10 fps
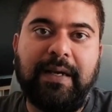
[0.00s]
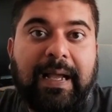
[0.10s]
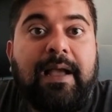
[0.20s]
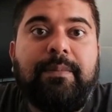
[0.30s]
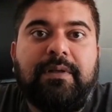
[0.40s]
Like
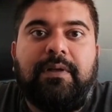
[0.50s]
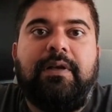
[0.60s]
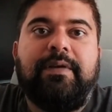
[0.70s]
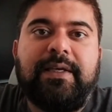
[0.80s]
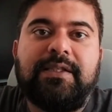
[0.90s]
I'm a
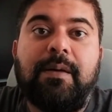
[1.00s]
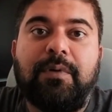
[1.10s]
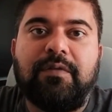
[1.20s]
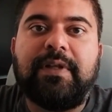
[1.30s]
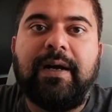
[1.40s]
living
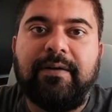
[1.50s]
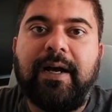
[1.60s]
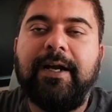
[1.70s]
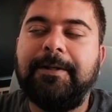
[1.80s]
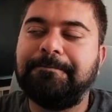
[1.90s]
example of that,
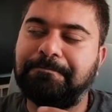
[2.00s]
right?